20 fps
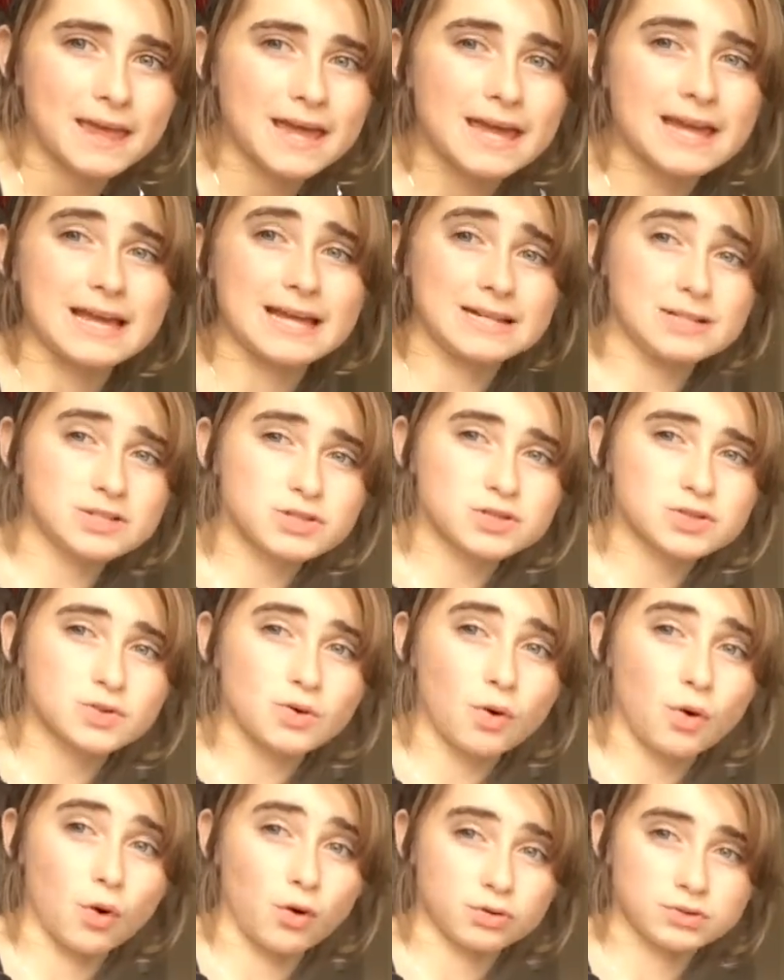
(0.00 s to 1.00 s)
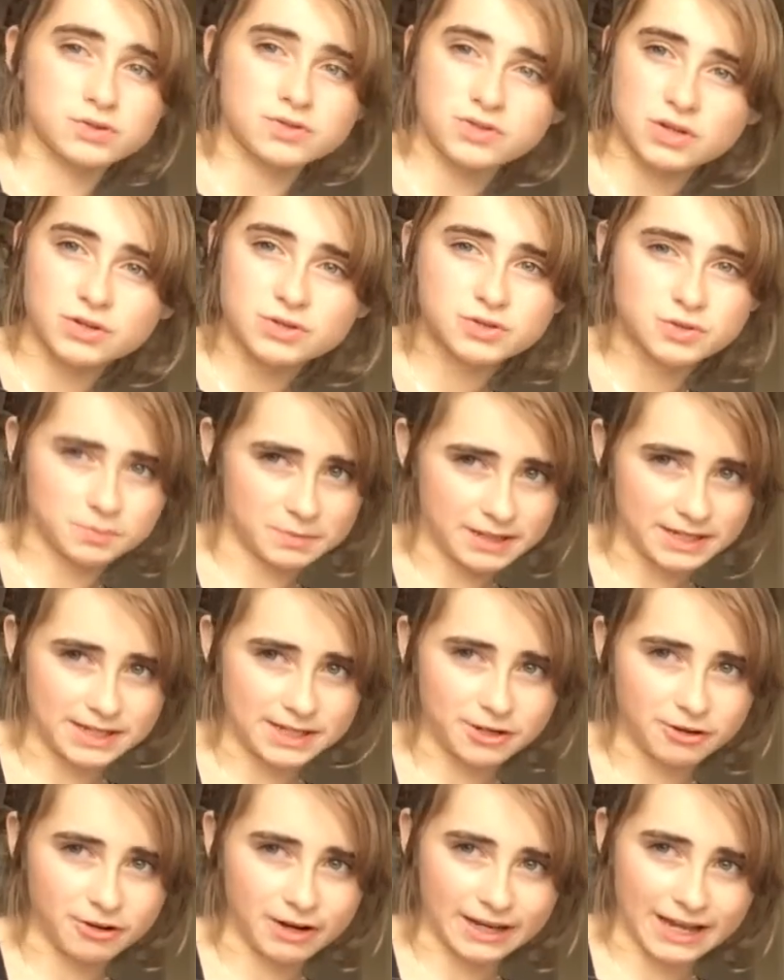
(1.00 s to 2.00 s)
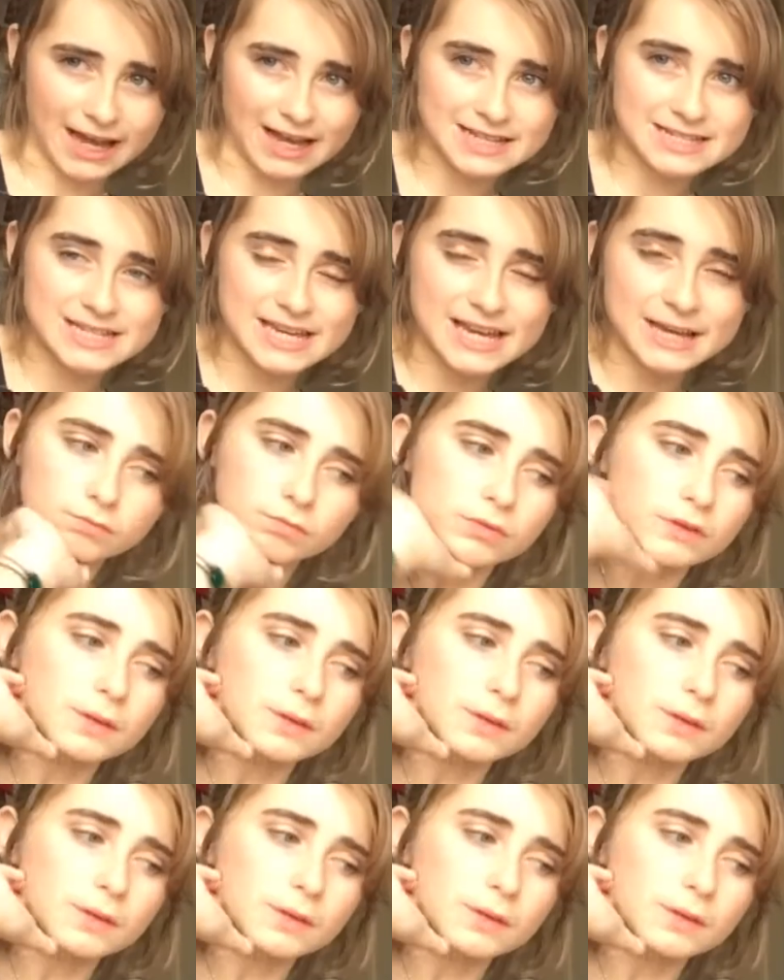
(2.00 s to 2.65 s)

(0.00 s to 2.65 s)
kids on social media are getting.